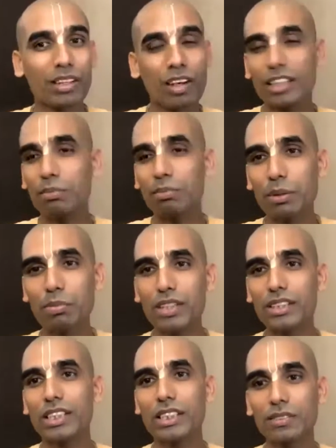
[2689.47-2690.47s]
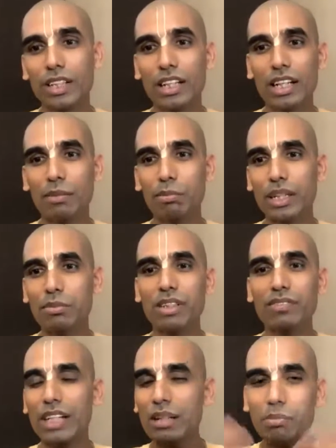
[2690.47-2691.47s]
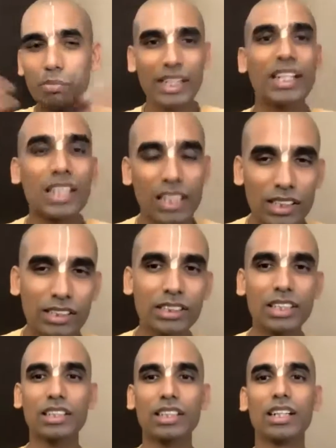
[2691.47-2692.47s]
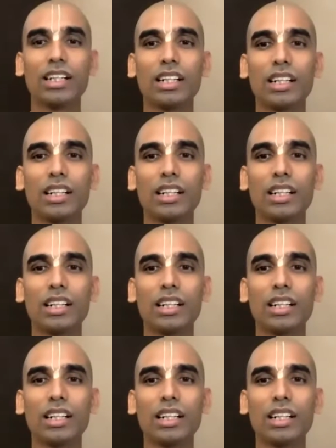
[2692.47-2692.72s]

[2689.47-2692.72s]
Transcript: All the people in this world are becoming very materialistic.